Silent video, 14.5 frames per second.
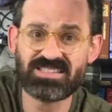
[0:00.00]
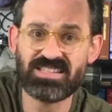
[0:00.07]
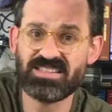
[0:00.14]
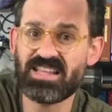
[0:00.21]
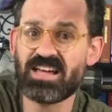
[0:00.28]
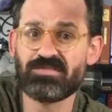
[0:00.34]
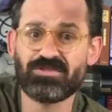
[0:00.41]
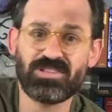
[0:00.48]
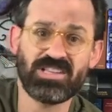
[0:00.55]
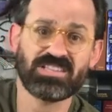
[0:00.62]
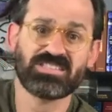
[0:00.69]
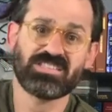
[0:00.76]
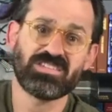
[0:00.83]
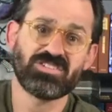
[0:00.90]
seen that for
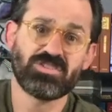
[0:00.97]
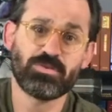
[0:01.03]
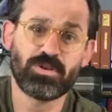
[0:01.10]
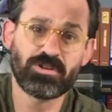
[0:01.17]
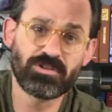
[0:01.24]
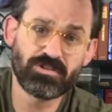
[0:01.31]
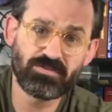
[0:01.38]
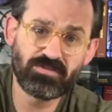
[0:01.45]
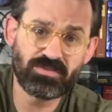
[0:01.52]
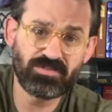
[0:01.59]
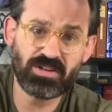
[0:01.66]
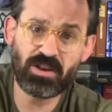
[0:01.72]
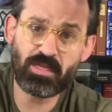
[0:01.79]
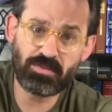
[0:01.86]
less than two hundred
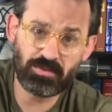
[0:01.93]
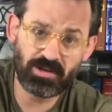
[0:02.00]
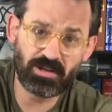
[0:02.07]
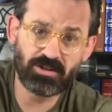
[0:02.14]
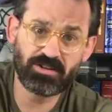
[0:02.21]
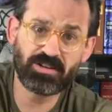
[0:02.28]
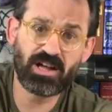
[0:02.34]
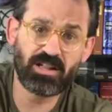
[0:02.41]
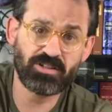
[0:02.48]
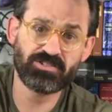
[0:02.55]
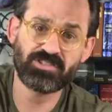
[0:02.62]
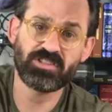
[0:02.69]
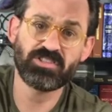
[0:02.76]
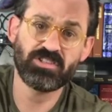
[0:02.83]
fifty to three hundred
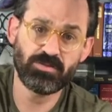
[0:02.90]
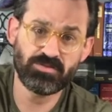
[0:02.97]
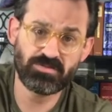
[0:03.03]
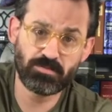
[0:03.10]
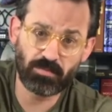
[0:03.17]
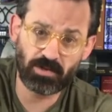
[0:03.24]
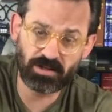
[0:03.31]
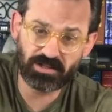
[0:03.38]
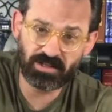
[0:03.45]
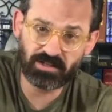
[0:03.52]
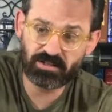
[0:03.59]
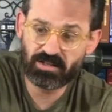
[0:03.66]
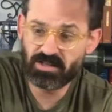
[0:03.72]
dollars on the used market.